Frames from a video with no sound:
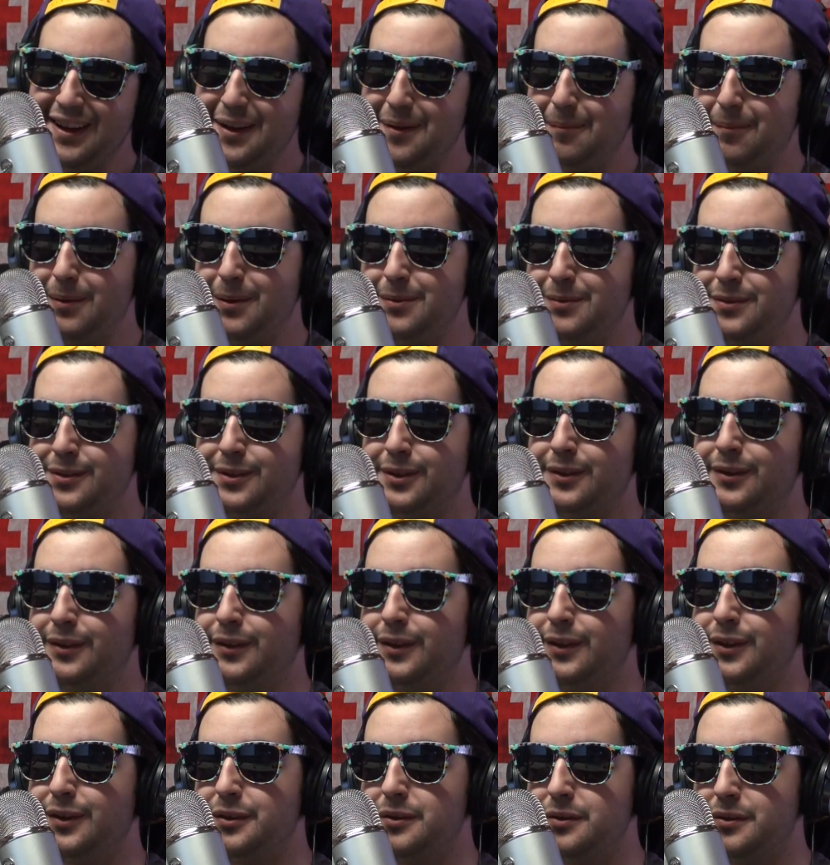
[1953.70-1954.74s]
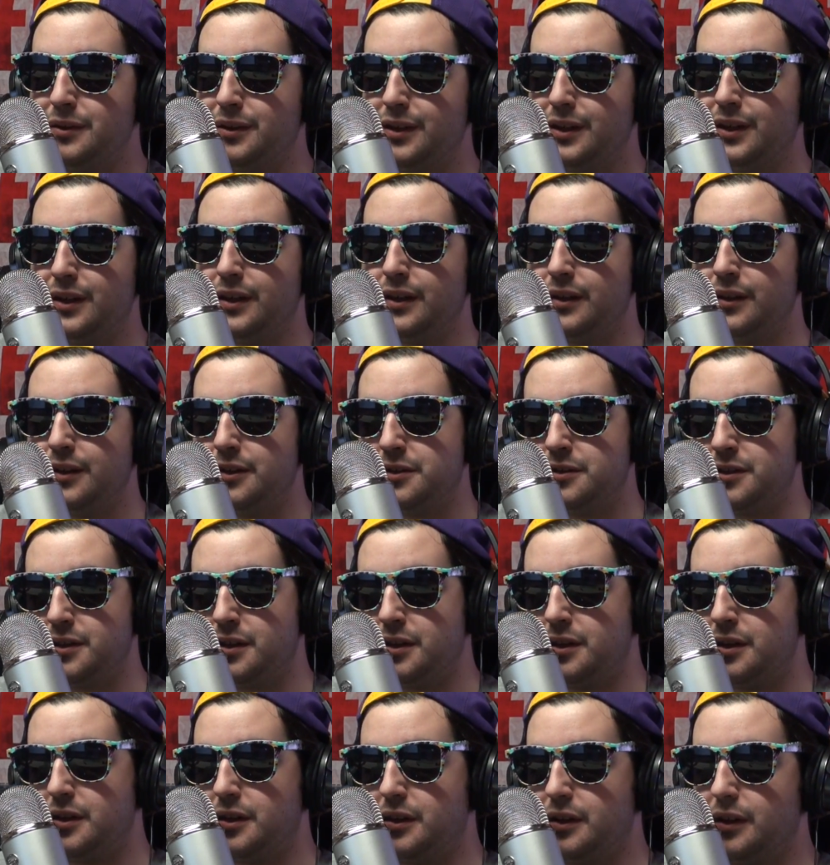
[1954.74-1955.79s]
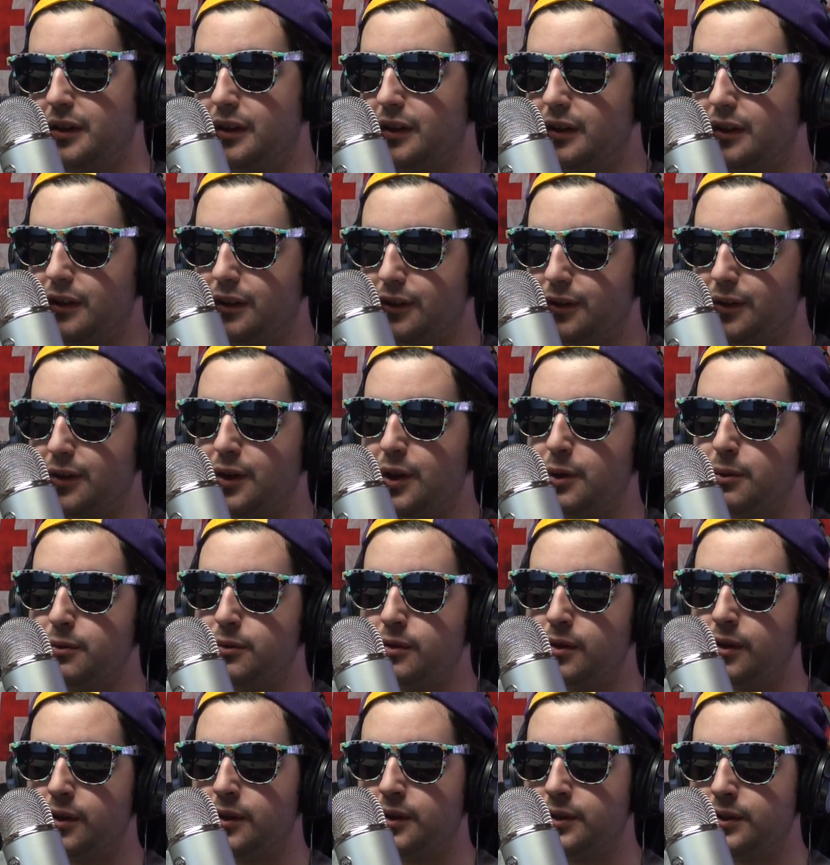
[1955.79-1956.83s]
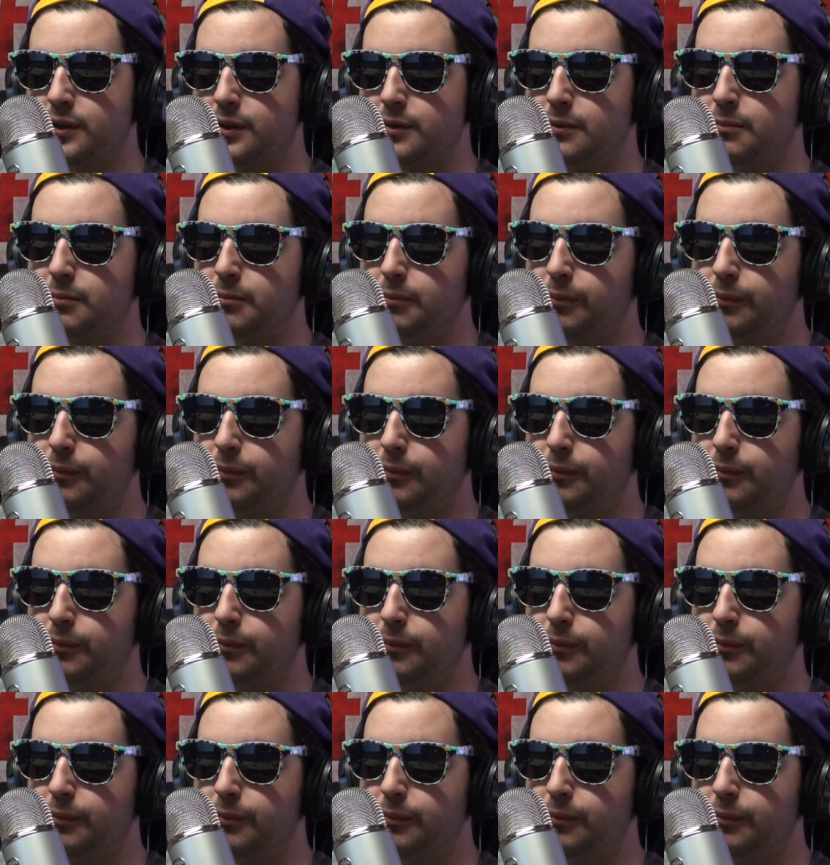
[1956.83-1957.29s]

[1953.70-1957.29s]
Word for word: But he was totally cool with it. He understood. So that was awesome.